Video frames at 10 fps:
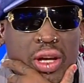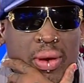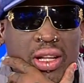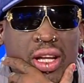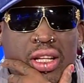for
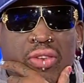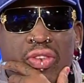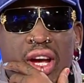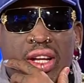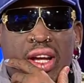him. I think the
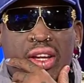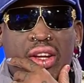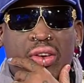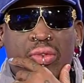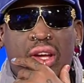fact that,
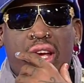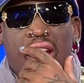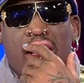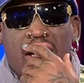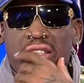you know,
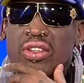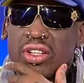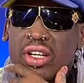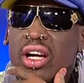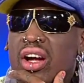he's a
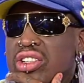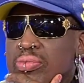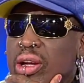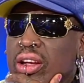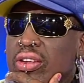good guy
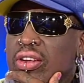to me.